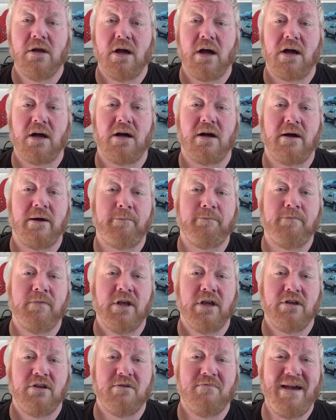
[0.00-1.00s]
Um,
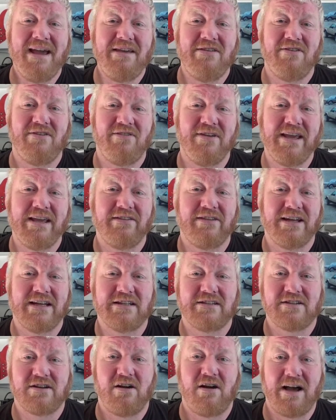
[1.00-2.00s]
you may think that
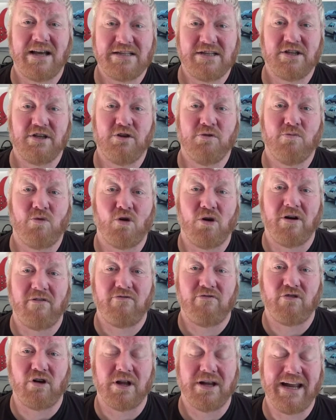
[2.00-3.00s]
it's costing you more up
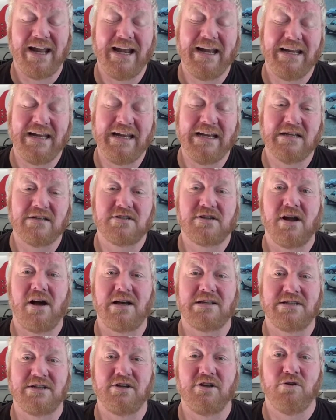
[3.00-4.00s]
front, and it is
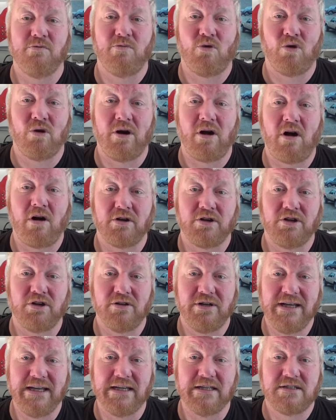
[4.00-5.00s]
costing you more on your
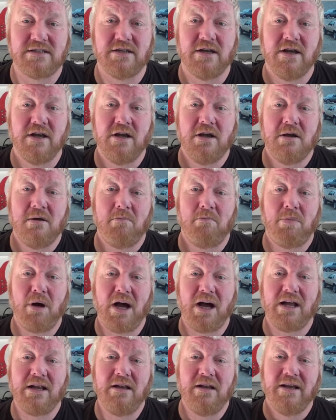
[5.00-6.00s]
lease,
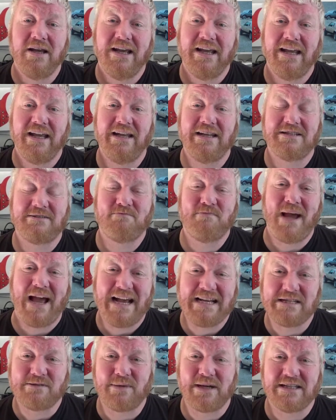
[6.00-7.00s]
but it is
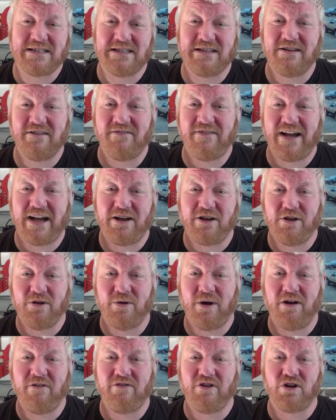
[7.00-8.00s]
maximizing the
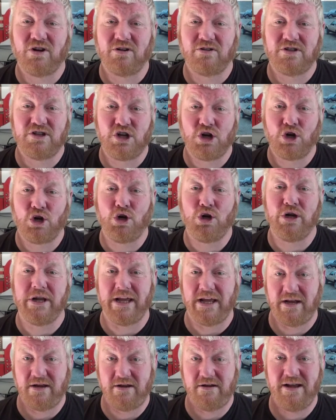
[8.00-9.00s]
value of your turn
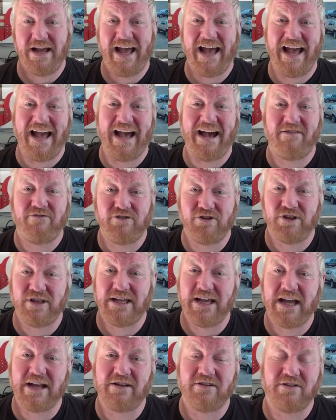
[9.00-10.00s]
in after
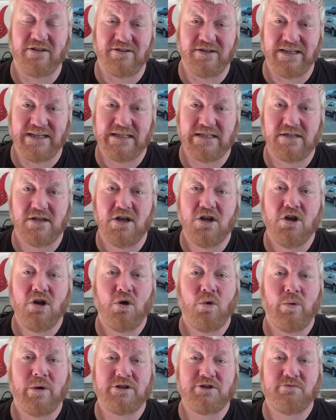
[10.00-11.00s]
the end of the lease,
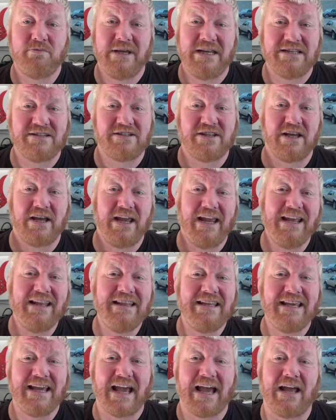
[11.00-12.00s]
which means that in
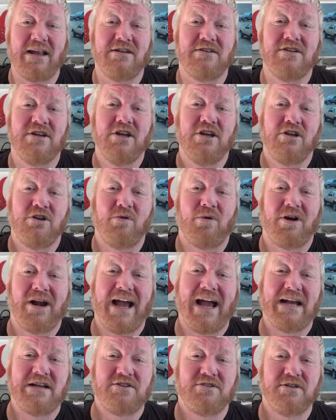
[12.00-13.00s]
the end you are
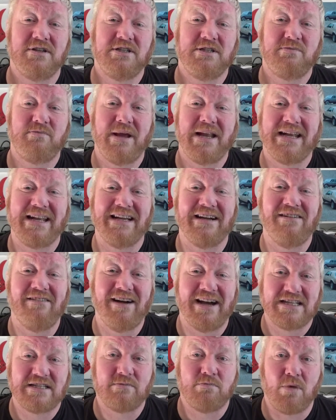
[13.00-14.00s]
actually spending
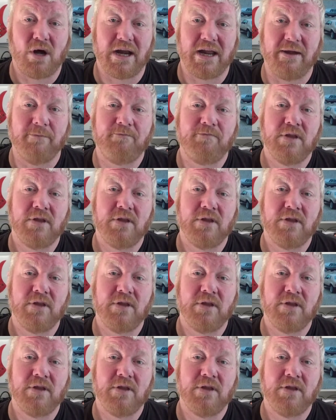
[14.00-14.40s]
less money.